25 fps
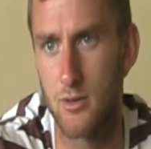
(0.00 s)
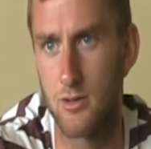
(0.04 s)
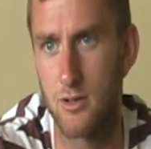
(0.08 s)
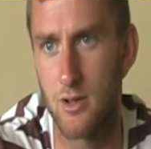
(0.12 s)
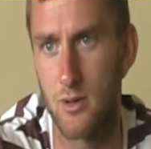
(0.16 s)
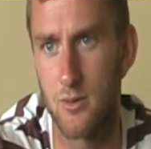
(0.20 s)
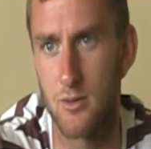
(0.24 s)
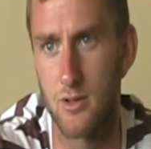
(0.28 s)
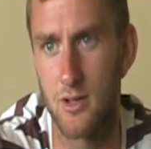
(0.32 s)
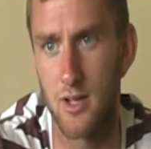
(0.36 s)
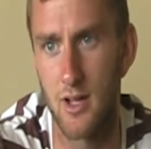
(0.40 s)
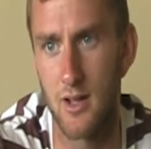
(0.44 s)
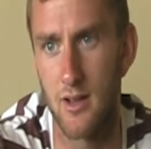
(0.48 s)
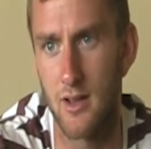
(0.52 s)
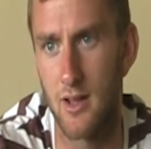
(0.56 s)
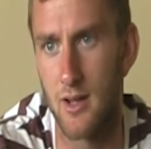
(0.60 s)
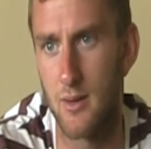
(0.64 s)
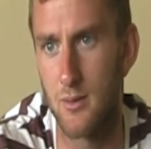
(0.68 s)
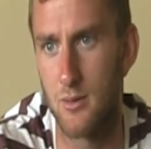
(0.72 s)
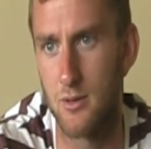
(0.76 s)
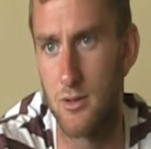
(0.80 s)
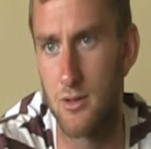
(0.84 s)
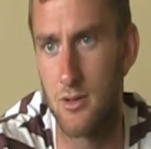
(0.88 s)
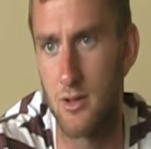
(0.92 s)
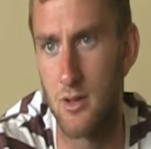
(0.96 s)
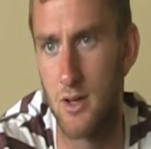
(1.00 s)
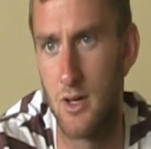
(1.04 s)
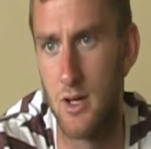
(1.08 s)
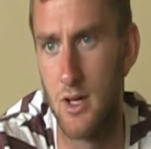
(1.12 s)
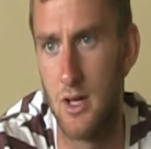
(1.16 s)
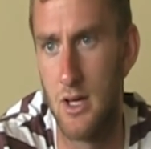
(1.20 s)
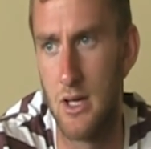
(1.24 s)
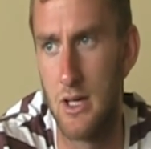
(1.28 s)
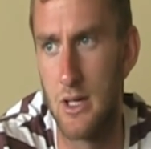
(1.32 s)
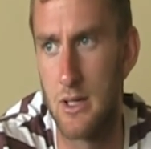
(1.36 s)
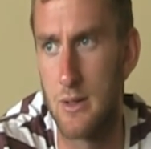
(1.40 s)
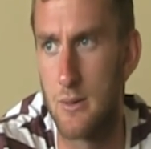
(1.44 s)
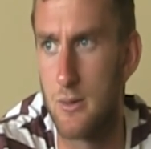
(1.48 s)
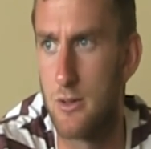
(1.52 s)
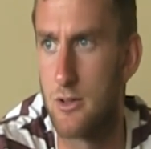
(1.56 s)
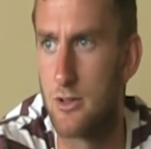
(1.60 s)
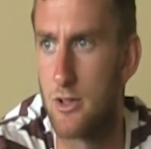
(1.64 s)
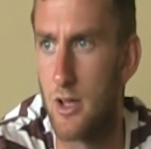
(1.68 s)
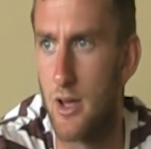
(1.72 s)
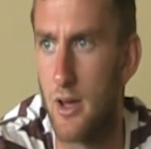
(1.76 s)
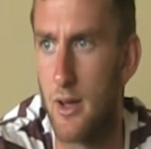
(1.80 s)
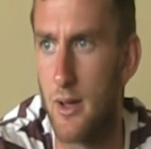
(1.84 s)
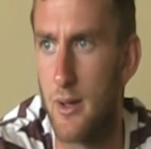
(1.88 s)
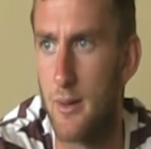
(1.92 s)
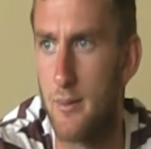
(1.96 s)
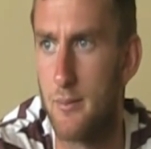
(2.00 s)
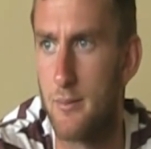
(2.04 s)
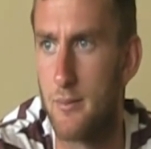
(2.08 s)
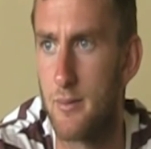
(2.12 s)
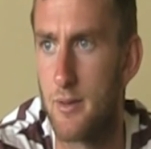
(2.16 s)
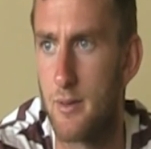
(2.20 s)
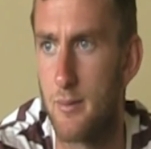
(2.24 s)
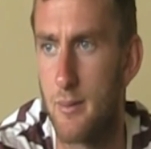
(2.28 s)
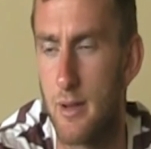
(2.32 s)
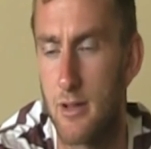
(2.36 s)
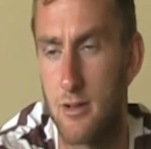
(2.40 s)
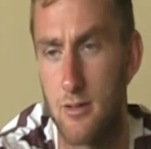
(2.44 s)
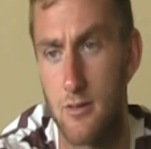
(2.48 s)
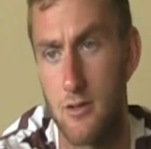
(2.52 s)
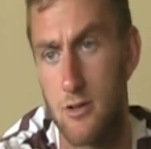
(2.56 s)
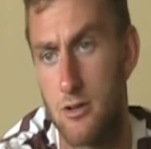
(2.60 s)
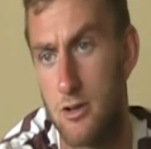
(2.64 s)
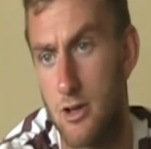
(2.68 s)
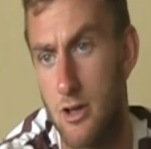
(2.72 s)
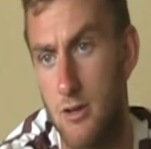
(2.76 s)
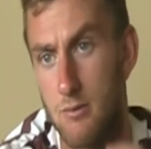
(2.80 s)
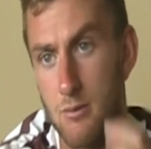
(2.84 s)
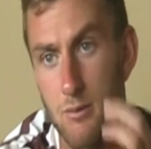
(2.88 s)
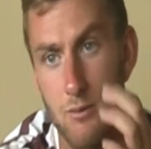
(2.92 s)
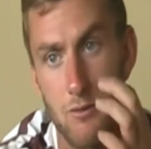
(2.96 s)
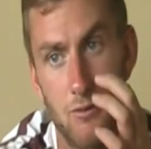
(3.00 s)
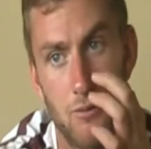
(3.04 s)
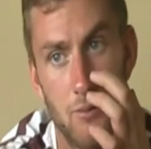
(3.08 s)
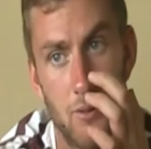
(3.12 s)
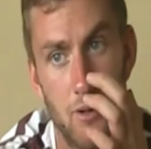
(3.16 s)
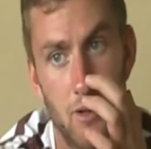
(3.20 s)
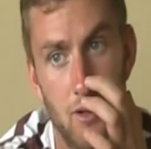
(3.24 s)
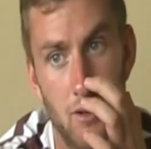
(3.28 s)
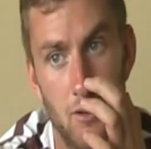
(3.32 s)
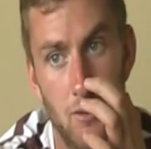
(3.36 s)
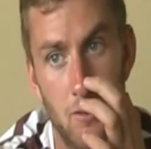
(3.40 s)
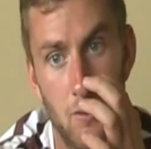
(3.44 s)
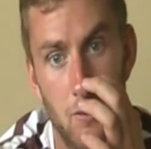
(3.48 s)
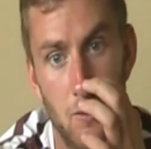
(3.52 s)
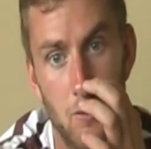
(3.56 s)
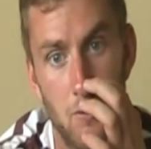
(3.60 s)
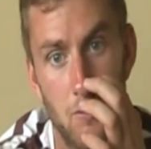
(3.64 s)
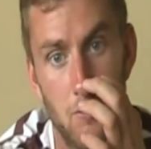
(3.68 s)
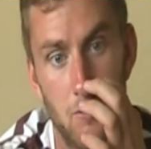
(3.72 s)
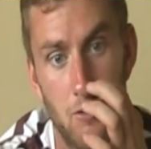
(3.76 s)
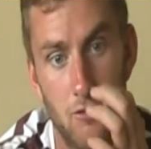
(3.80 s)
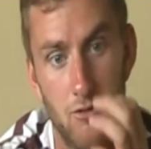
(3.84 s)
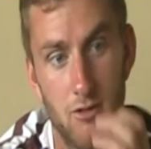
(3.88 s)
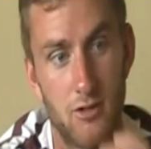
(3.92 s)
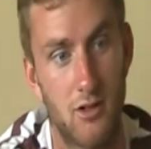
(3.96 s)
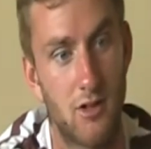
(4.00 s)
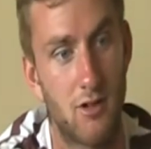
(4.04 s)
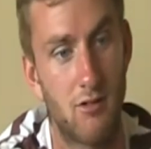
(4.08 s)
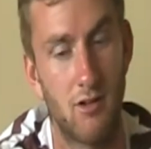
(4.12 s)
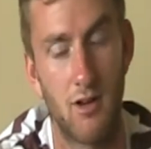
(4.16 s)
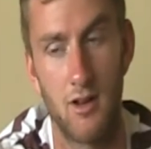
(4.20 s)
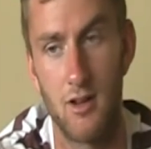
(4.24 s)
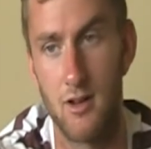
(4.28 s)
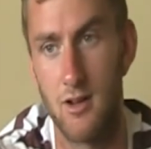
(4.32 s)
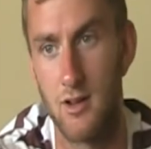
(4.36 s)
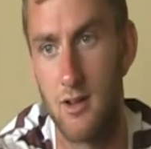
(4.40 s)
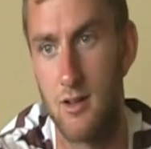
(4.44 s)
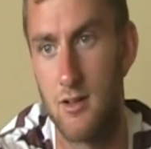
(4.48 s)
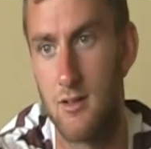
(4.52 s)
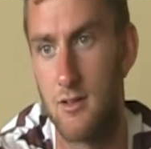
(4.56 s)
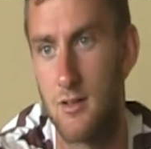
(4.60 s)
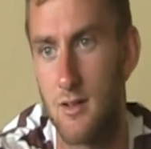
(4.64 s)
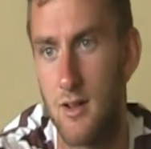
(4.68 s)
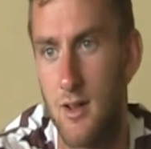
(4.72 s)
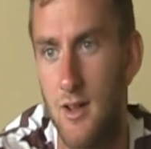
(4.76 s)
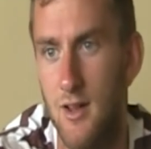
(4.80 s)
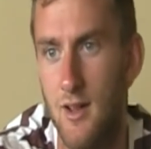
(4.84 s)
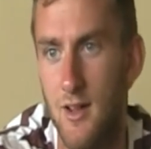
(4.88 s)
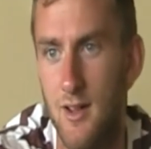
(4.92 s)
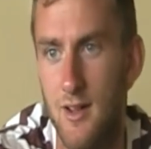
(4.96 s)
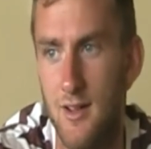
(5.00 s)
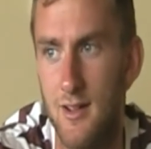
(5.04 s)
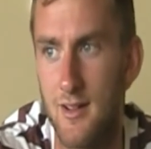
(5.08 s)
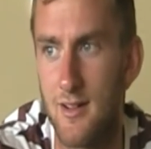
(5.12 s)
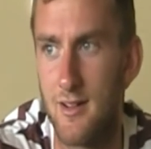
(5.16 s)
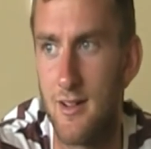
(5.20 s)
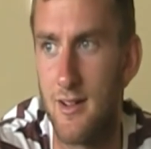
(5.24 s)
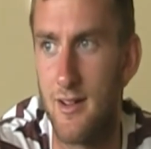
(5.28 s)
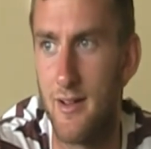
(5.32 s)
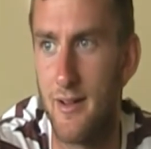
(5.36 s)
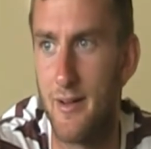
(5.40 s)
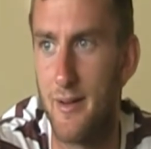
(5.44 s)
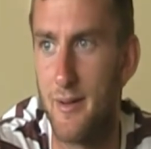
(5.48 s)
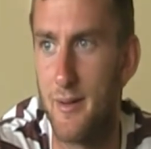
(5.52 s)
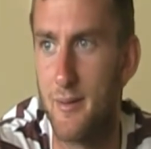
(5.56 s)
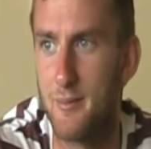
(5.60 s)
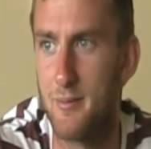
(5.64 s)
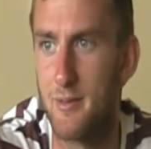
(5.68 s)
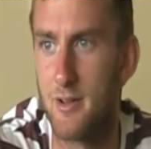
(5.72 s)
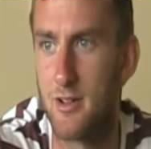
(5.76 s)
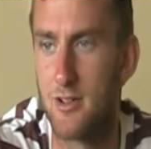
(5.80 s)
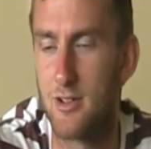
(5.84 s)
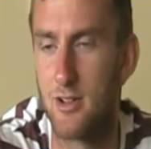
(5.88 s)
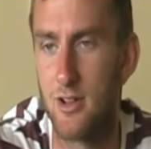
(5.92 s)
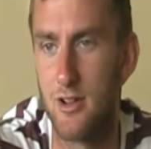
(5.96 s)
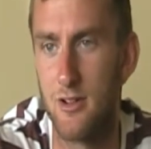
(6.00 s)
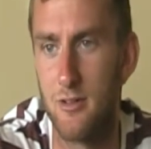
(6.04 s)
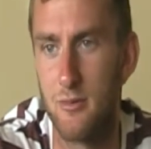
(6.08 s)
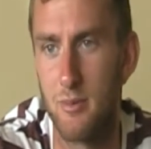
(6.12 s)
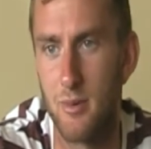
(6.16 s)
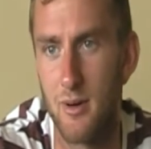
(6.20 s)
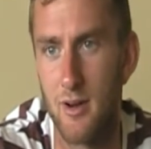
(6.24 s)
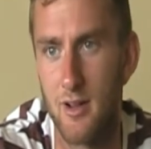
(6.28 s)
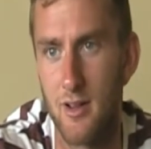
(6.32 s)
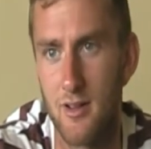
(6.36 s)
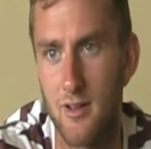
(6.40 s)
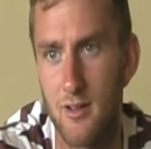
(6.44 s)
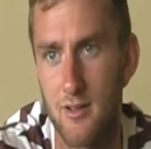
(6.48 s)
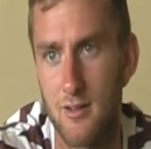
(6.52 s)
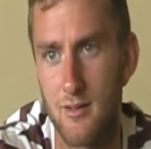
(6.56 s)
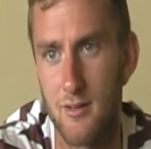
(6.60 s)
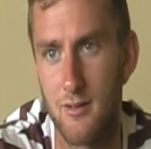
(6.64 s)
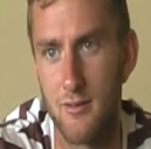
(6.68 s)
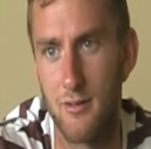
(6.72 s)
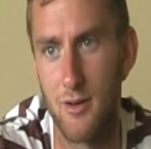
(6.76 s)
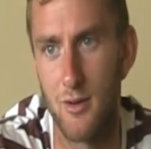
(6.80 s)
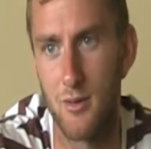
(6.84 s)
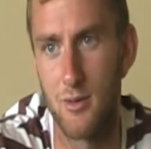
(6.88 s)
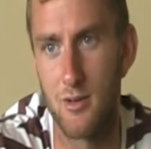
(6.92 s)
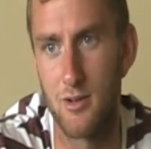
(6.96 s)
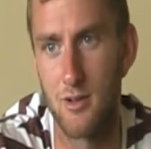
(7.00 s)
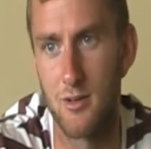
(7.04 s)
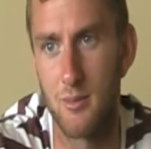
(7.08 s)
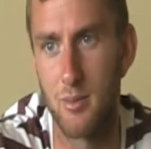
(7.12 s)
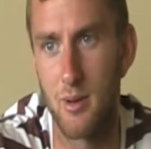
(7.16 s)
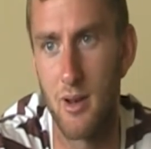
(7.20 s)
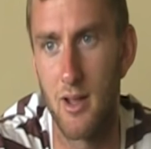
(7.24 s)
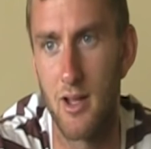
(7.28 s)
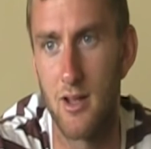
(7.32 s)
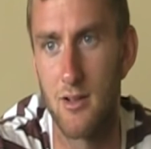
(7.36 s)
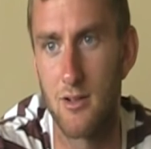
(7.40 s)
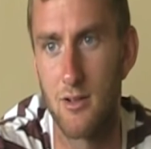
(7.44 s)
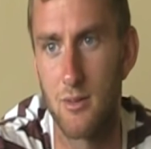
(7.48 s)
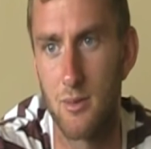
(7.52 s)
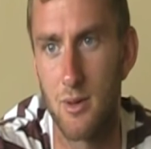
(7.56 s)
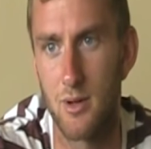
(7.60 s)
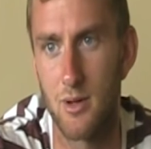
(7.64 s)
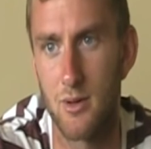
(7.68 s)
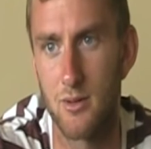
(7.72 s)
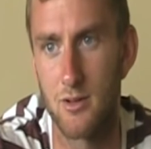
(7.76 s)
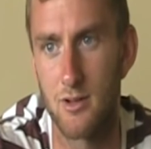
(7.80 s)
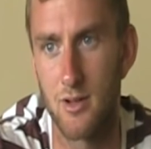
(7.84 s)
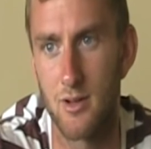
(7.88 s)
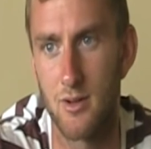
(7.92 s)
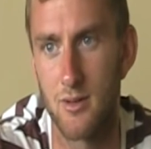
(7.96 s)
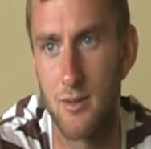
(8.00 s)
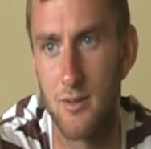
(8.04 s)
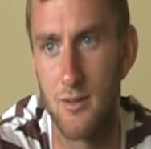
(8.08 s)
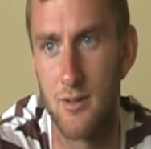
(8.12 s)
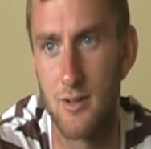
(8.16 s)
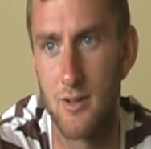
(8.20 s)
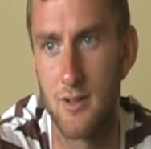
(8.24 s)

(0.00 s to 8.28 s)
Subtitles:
So to get that was a massive achievement for me, and obviously greatly achieved by the votes of the players as well. So.